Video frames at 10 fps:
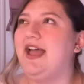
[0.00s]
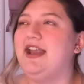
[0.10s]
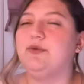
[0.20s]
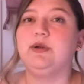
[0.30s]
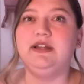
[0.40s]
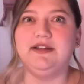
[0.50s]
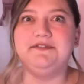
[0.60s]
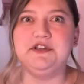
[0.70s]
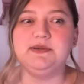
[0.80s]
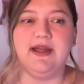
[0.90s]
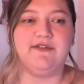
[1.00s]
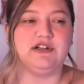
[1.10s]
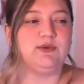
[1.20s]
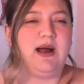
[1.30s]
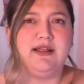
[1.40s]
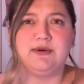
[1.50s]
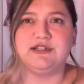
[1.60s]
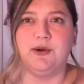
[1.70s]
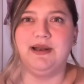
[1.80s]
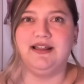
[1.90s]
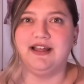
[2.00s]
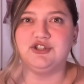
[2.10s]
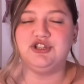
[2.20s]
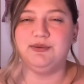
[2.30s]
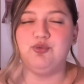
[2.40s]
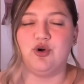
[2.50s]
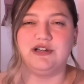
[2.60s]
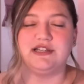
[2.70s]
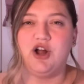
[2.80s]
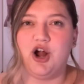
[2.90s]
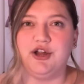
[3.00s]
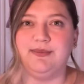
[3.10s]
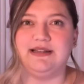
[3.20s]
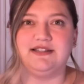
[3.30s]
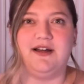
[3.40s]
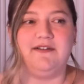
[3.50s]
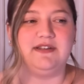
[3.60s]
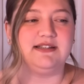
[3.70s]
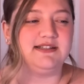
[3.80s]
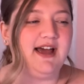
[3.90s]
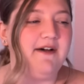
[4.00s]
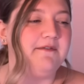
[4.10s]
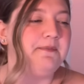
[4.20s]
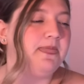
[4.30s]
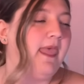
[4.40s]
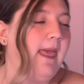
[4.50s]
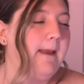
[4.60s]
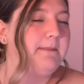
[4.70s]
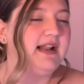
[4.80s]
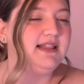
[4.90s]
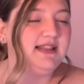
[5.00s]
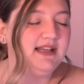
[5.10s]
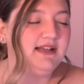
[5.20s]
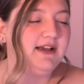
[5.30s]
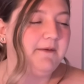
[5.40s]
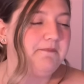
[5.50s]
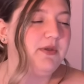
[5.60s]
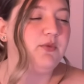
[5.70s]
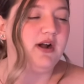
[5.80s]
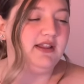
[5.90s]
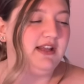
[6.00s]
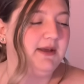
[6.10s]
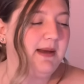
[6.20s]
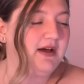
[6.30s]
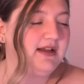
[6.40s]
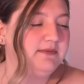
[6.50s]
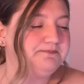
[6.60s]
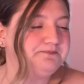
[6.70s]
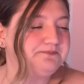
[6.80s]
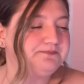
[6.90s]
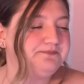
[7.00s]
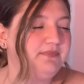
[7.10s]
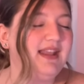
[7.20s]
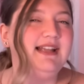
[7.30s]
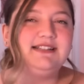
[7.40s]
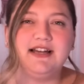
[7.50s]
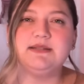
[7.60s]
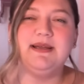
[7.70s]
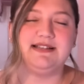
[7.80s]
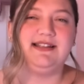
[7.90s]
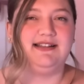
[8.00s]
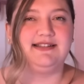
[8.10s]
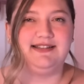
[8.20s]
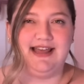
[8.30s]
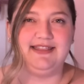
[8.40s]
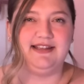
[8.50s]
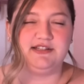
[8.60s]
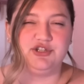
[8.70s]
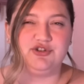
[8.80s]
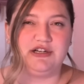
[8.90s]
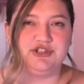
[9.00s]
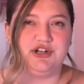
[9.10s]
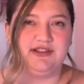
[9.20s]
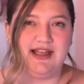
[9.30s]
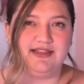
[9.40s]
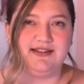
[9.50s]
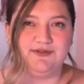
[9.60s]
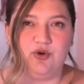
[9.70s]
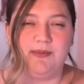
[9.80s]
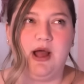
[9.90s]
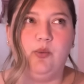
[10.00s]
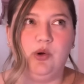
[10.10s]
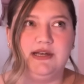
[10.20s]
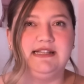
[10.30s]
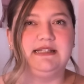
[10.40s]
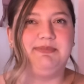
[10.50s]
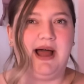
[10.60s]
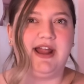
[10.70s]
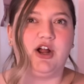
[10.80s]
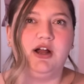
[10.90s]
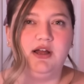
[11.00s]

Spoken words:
And it really confused me at first why there were so many like ship wars and arguments and all of this stuff. But I think the more I think about it, it does make sense that this structure, that this format would inspire